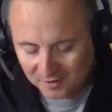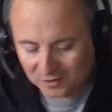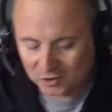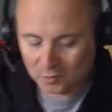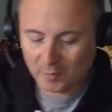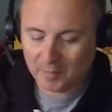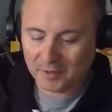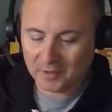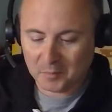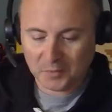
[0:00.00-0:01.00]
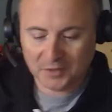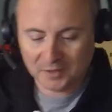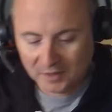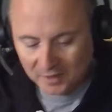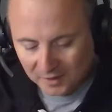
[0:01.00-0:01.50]
show up there, but
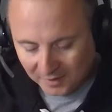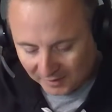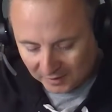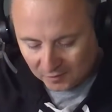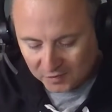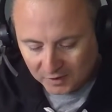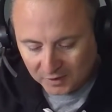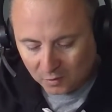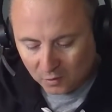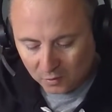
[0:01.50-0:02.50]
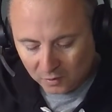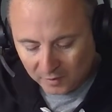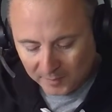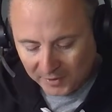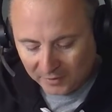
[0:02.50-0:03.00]
it gives like a whole
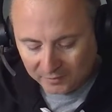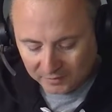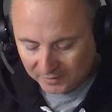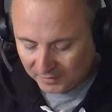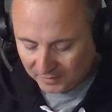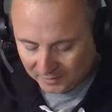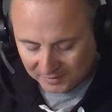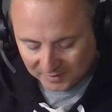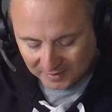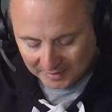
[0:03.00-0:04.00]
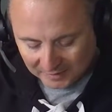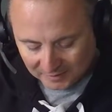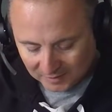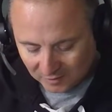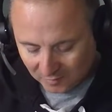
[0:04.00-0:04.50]
about the design
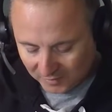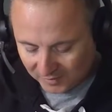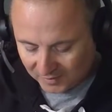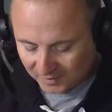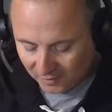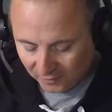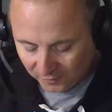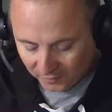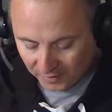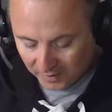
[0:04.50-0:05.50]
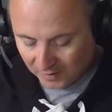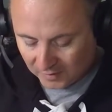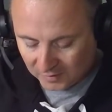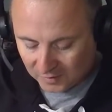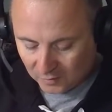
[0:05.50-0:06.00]
team itself.
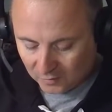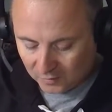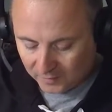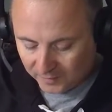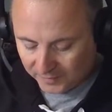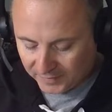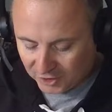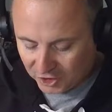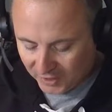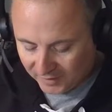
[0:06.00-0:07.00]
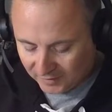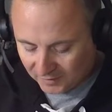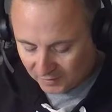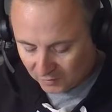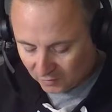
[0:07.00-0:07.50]
So
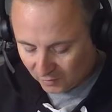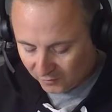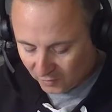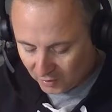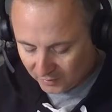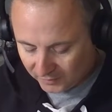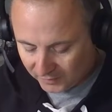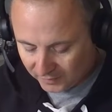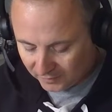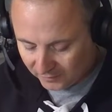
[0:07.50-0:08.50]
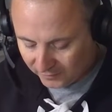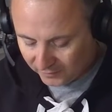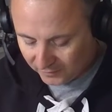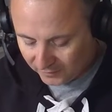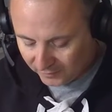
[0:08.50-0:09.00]
Jens Kronwald
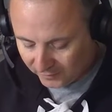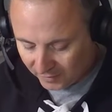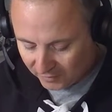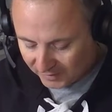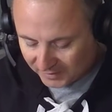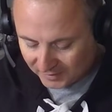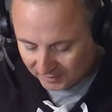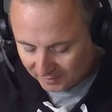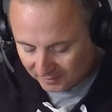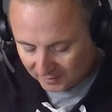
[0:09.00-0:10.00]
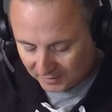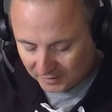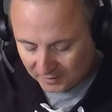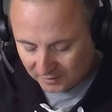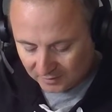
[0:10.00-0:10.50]
Fredrickson,
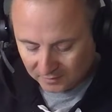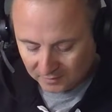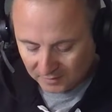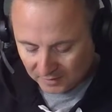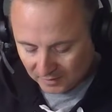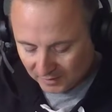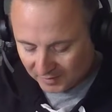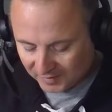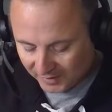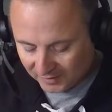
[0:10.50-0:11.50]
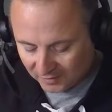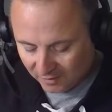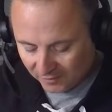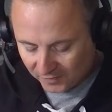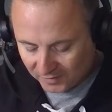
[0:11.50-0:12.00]
he signs
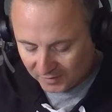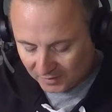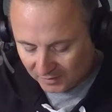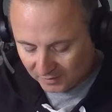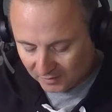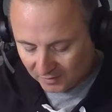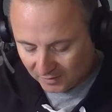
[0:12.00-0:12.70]
off as the